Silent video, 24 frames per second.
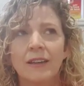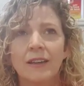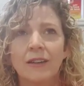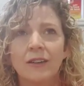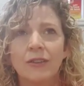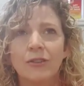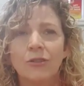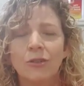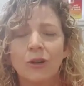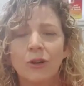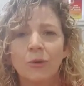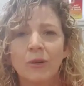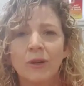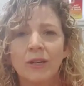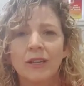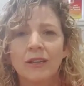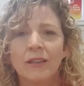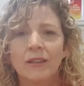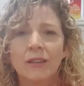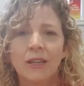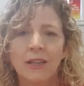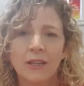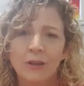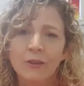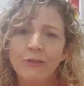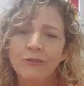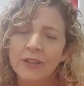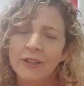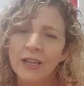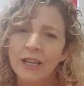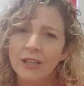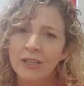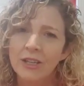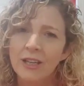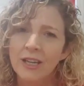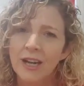
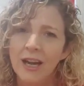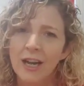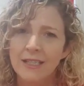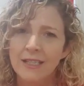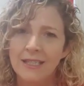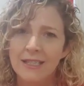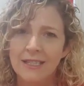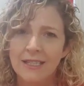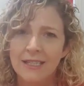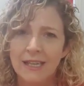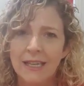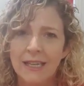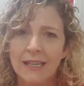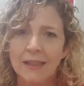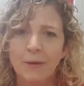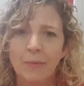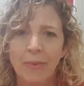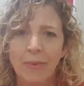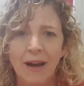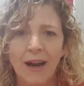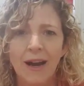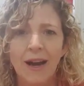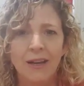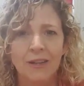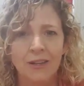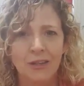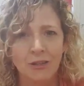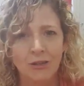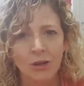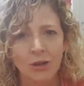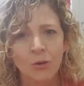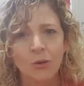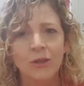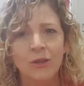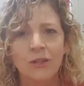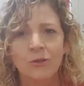you can't see the path, and
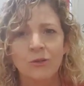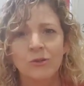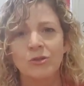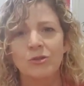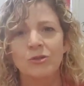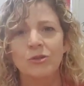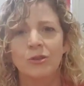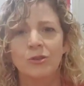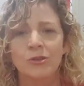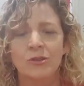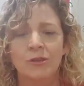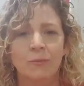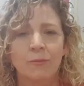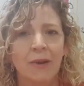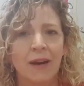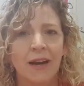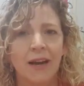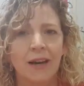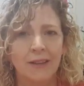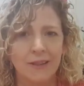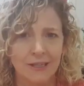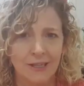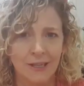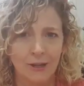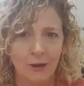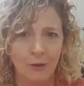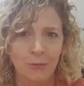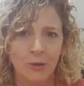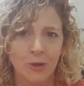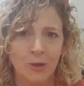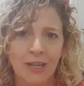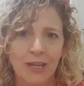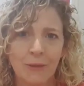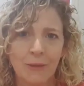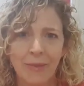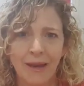no one else knows the path to help
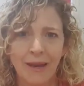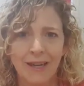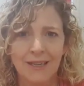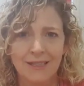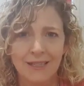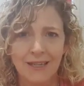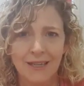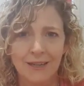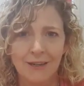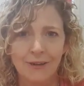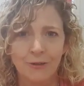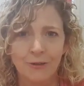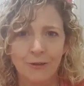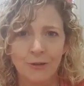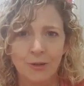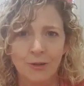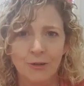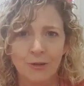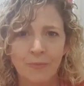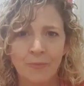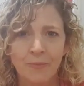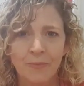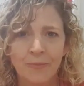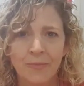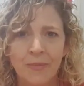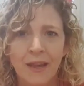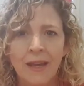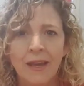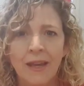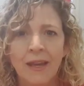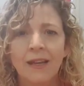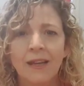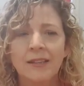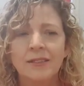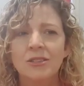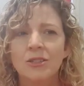you get back to health.
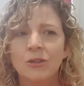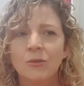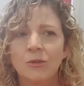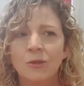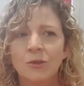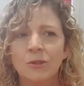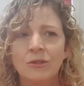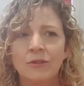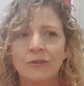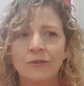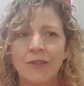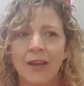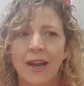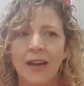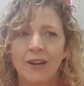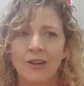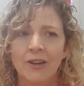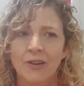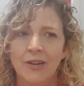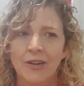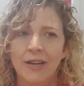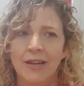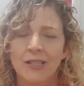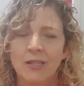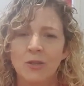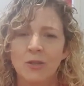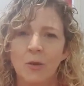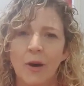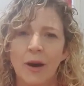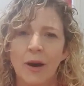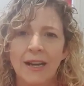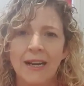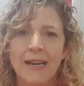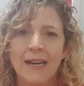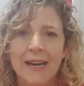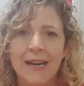And so all of that creates
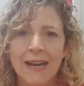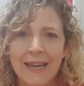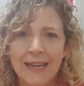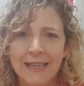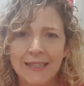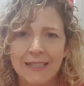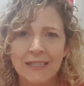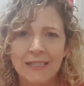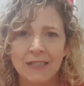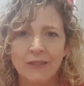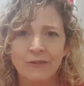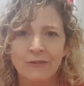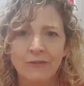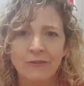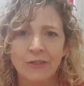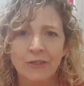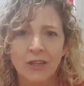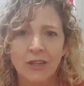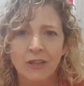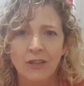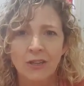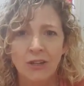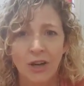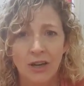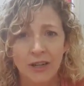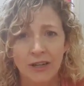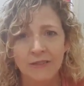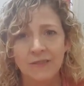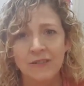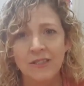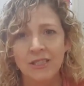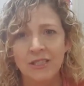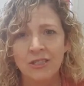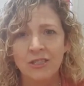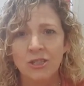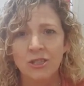quite a negative kind of
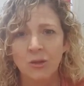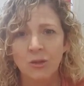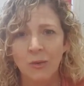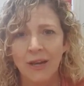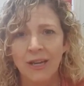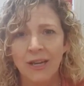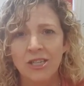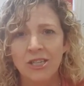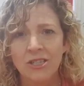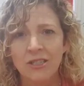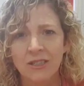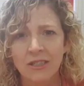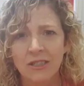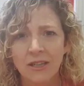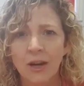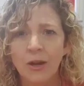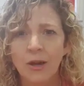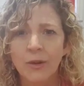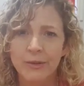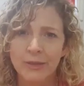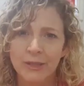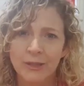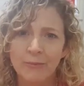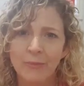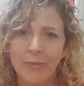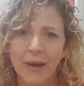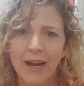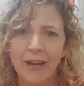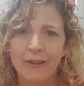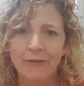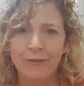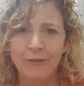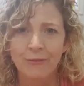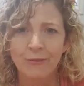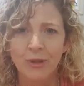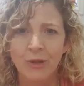situation and holds you
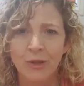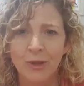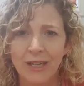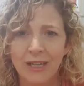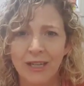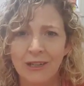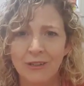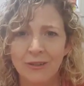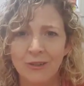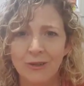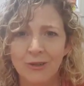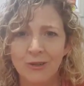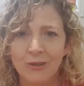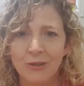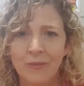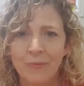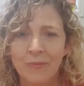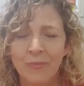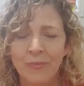back from your health.